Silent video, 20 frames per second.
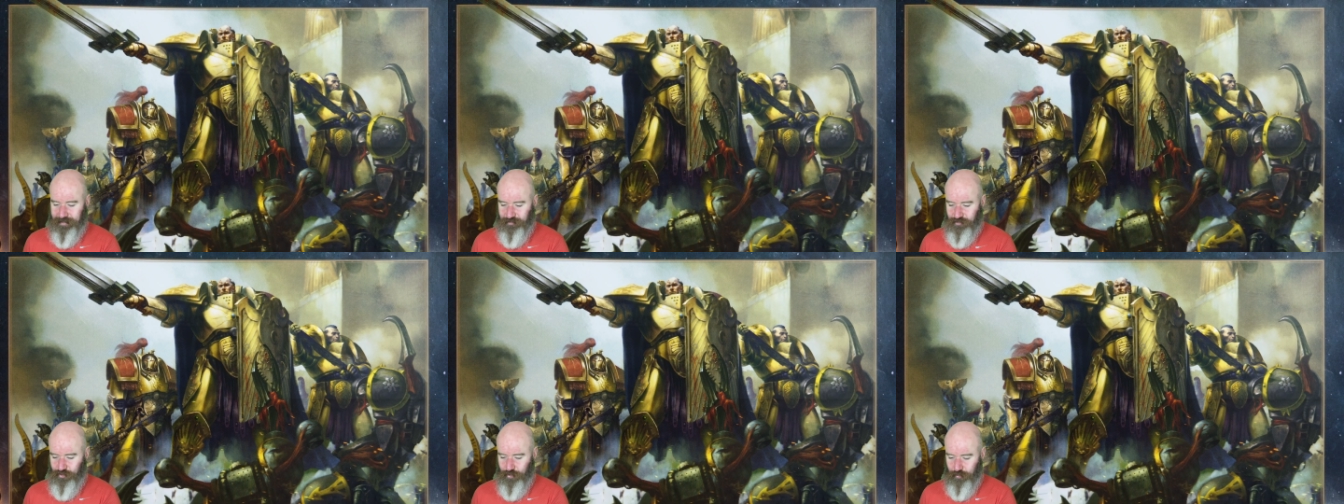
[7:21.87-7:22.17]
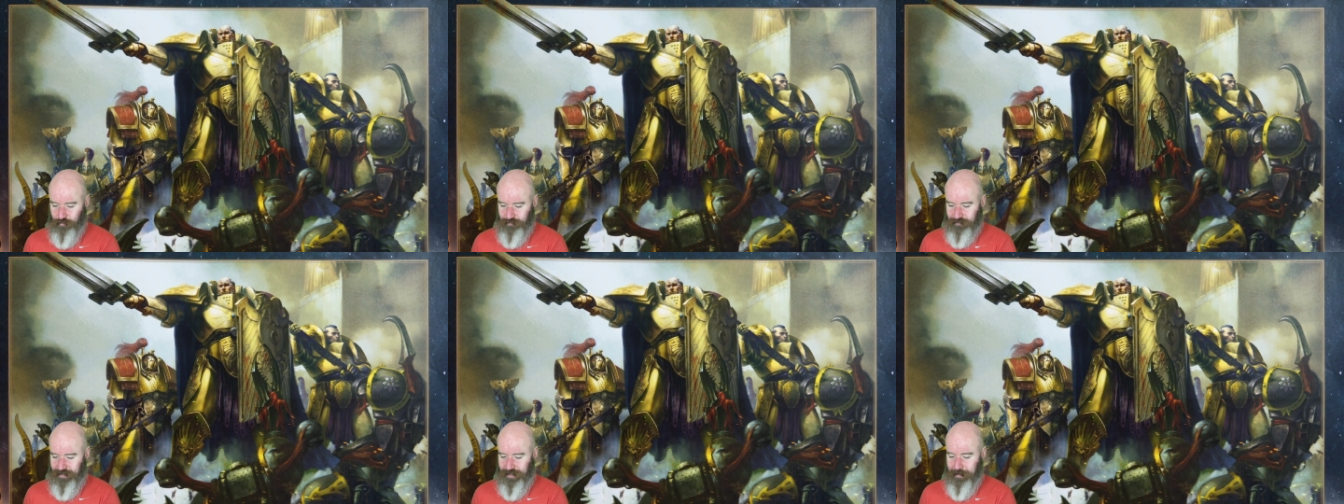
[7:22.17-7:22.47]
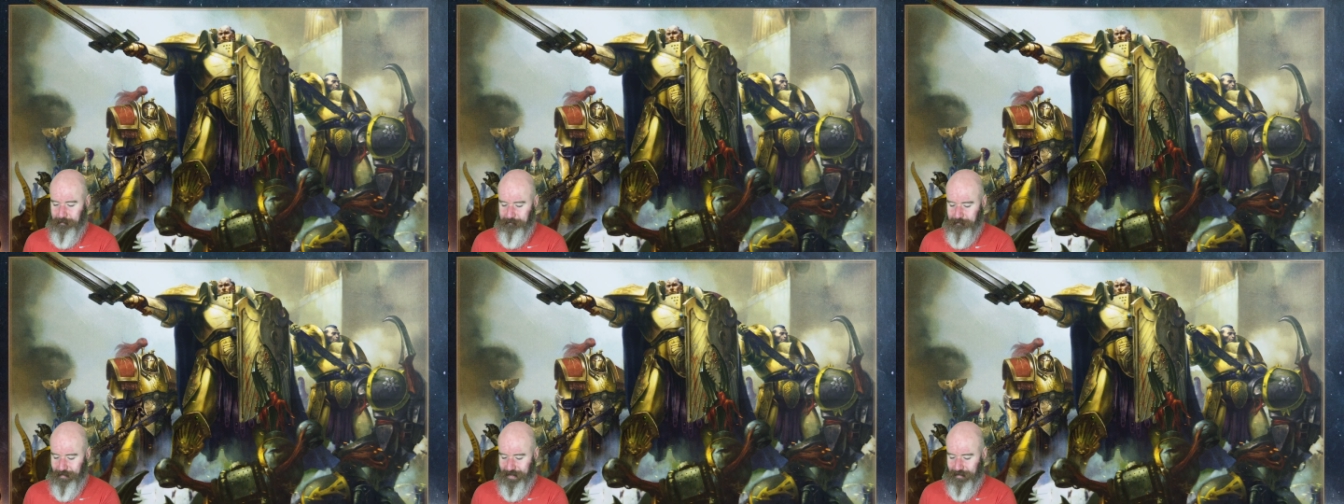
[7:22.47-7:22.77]
And it talks
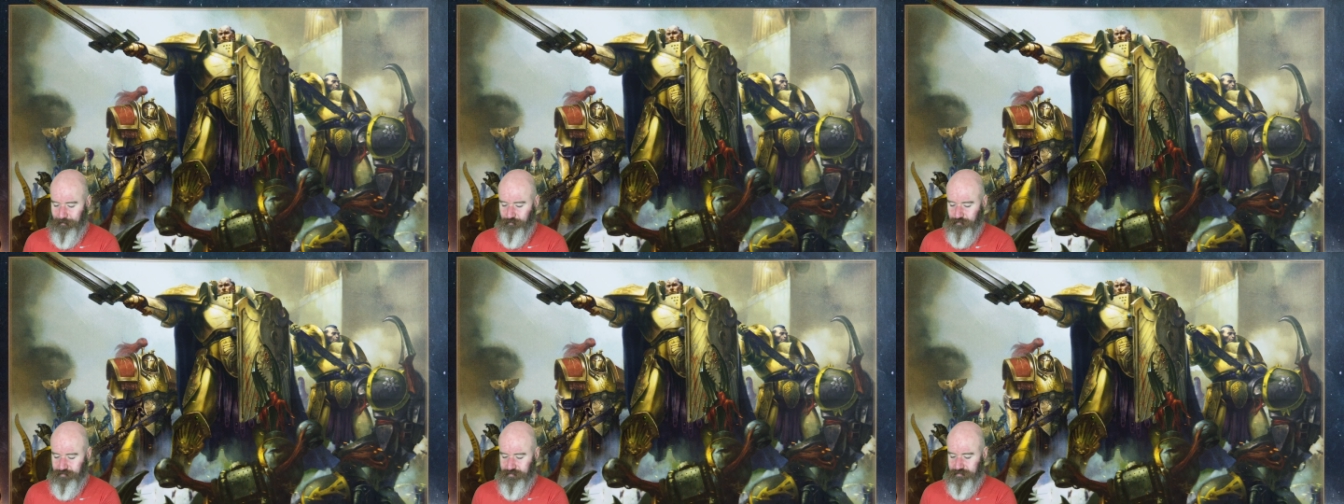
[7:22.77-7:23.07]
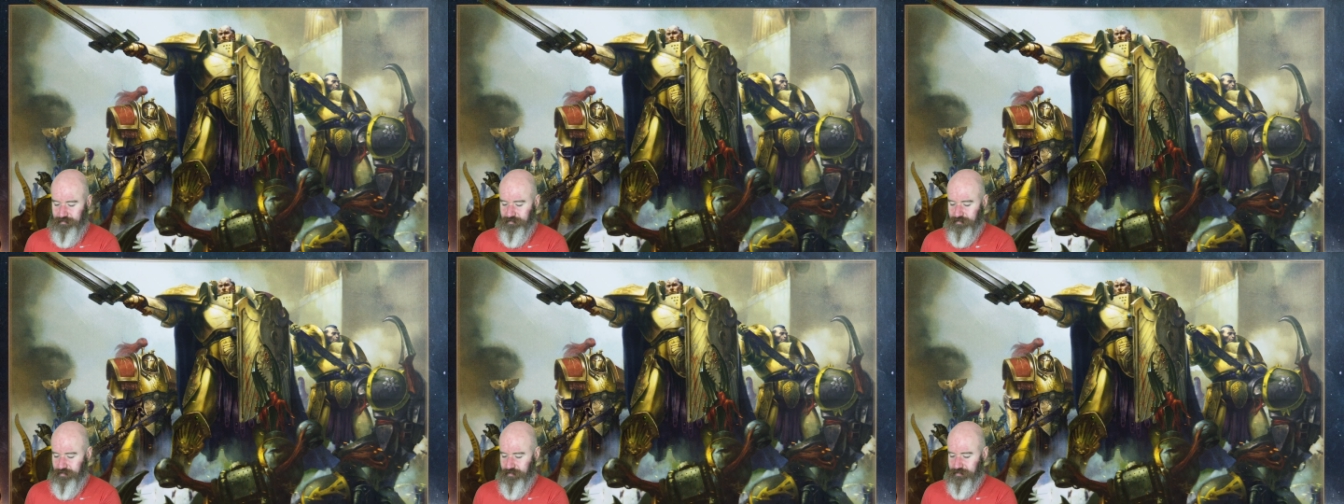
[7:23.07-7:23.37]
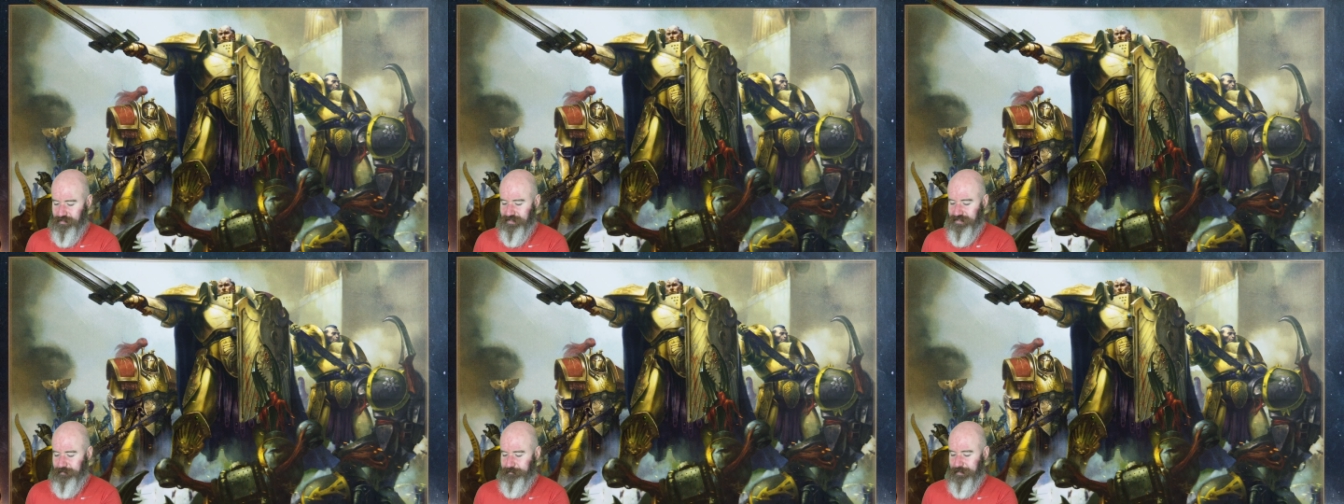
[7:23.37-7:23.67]
about,
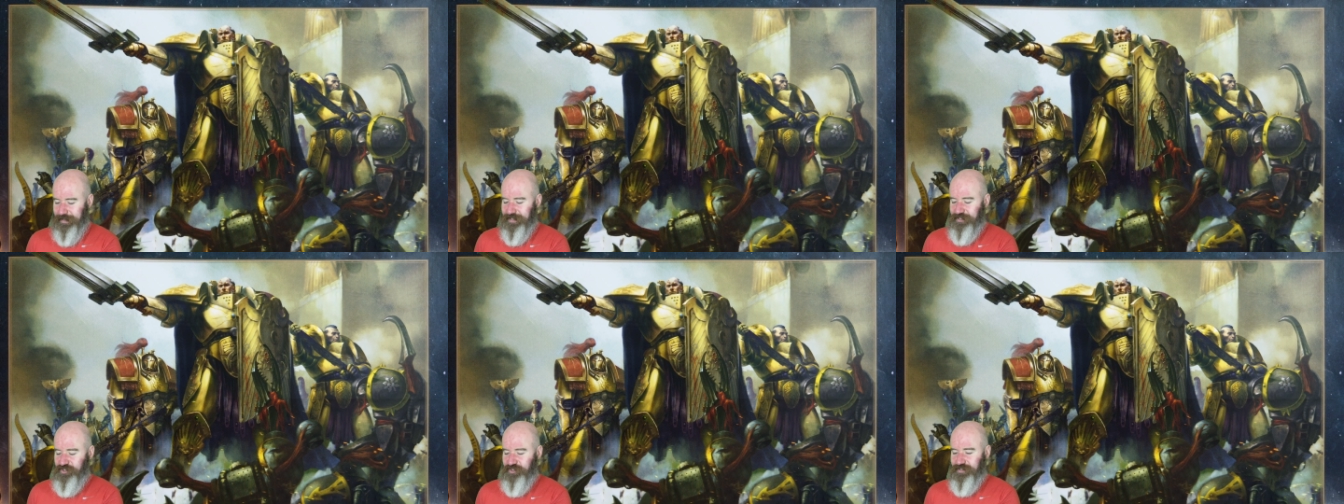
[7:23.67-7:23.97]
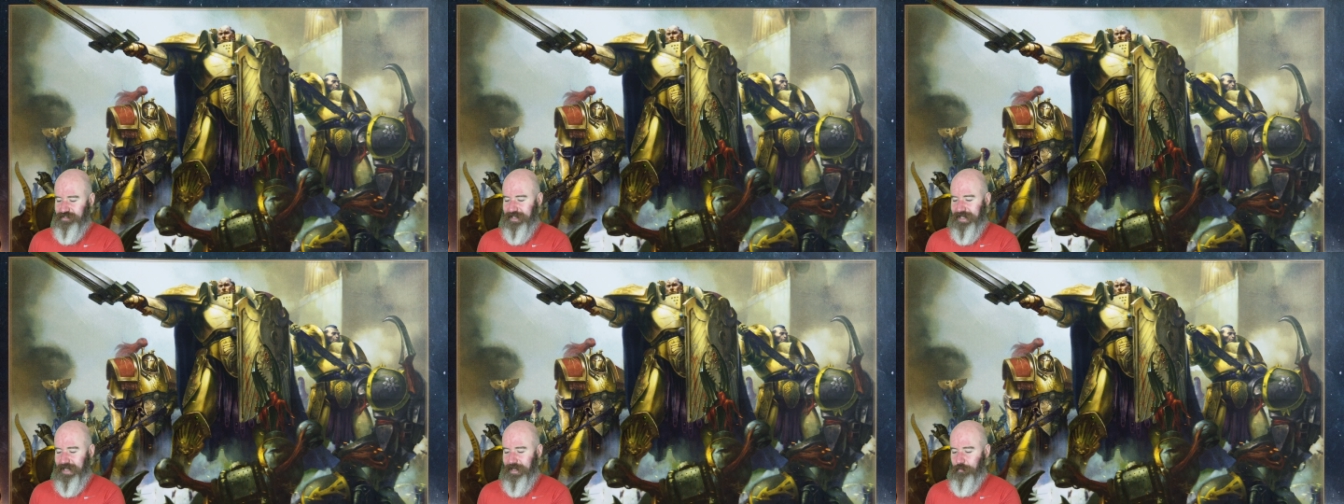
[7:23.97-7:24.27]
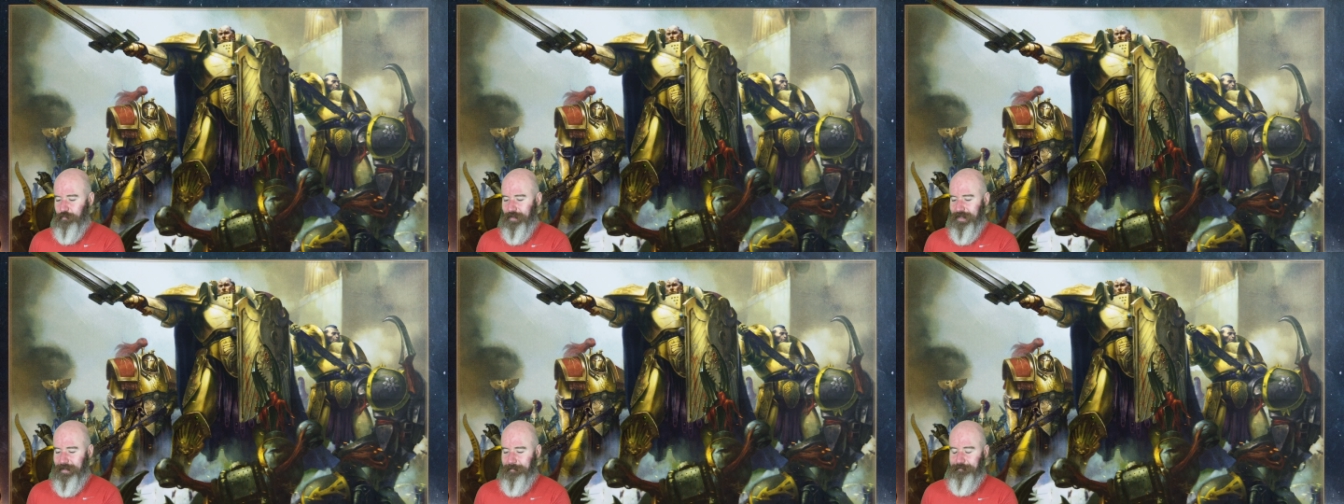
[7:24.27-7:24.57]
on these pages,
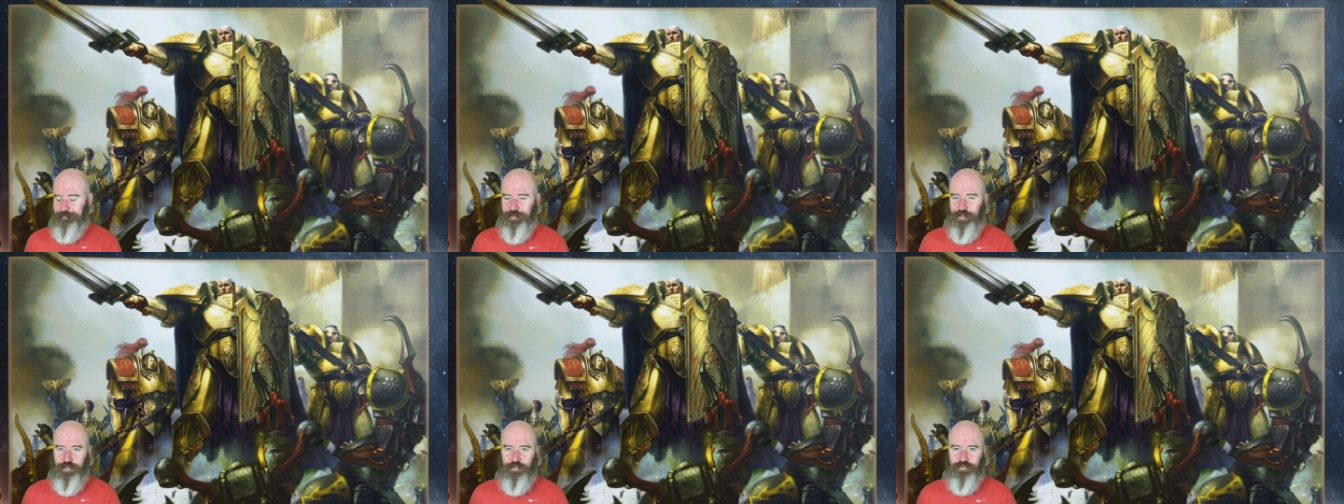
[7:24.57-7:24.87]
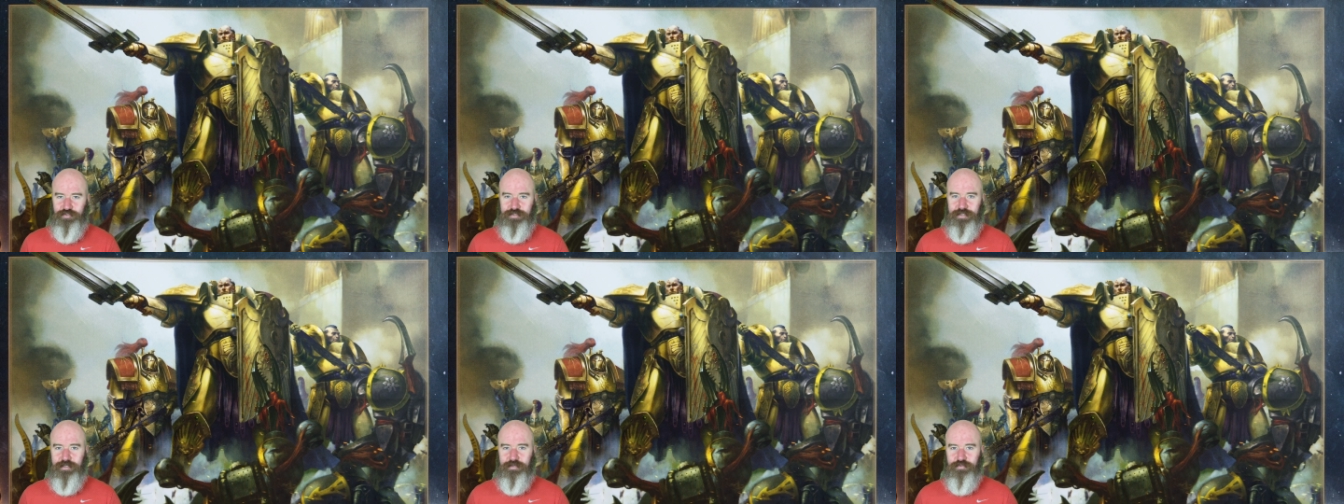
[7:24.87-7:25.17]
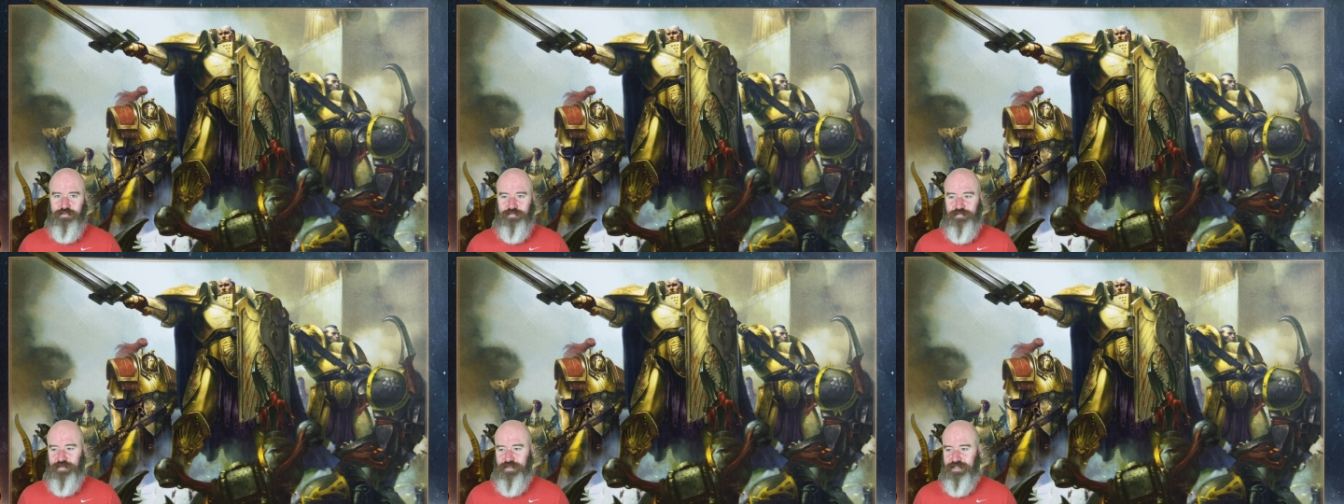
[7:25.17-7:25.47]
how the
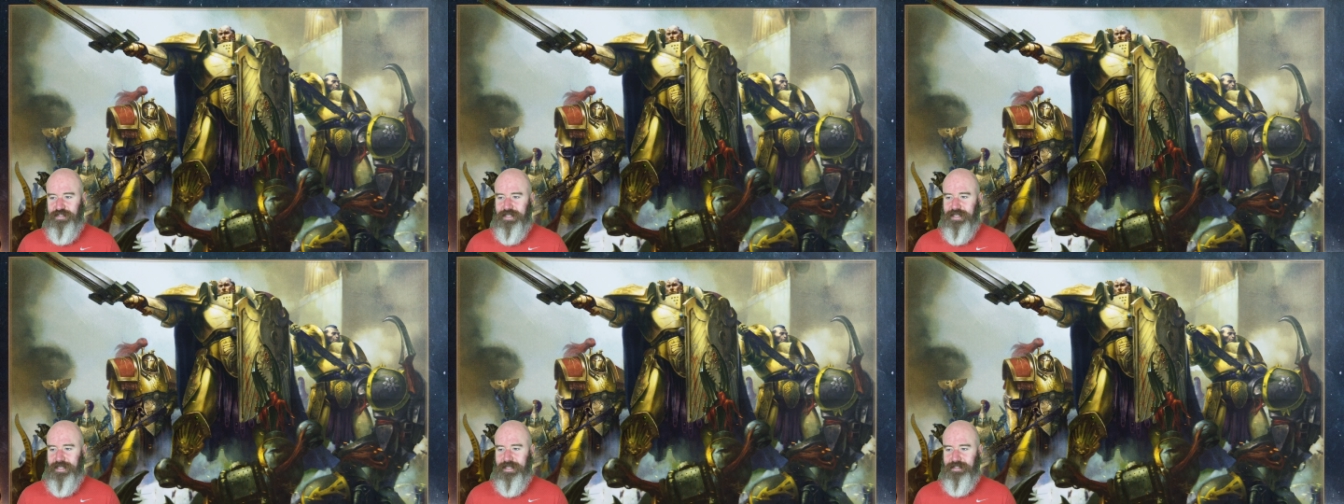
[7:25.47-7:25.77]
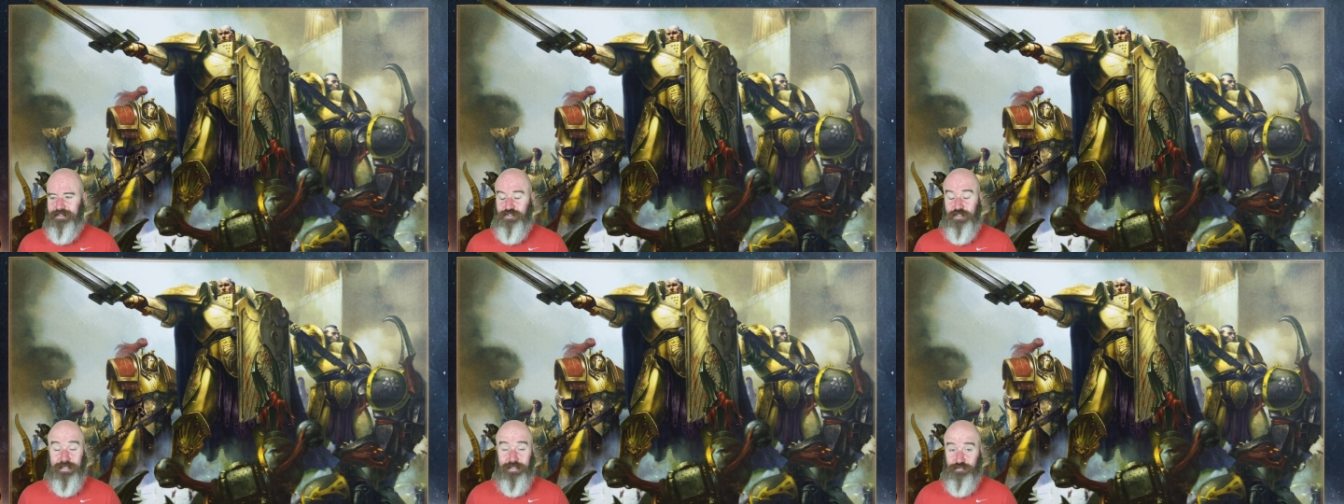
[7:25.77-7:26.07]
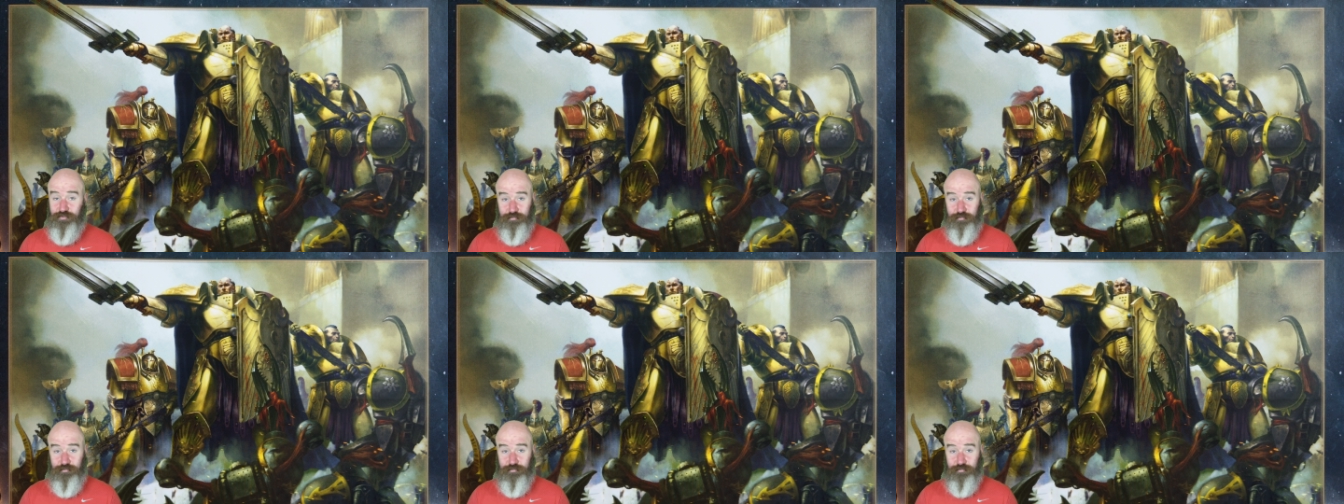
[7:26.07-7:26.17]
Custodes for years,